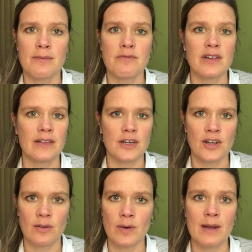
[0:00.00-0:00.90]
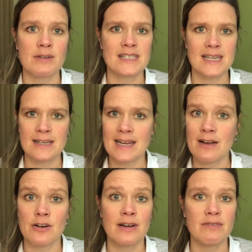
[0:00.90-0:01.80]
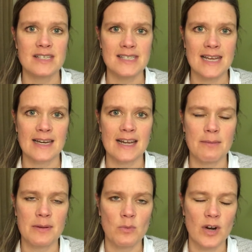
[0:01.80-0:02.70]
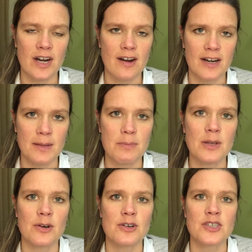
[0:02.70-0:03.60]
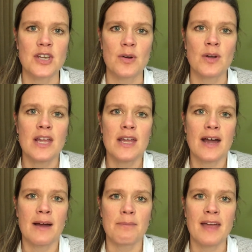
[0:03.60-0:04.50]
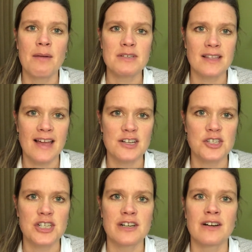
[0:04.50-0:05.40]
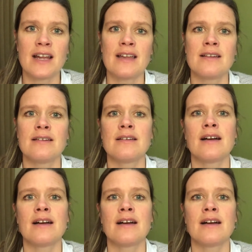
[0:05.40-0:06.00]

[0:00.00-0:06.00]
feeling good when I was sitting down or even standing up and working on a computer. So that was last year, and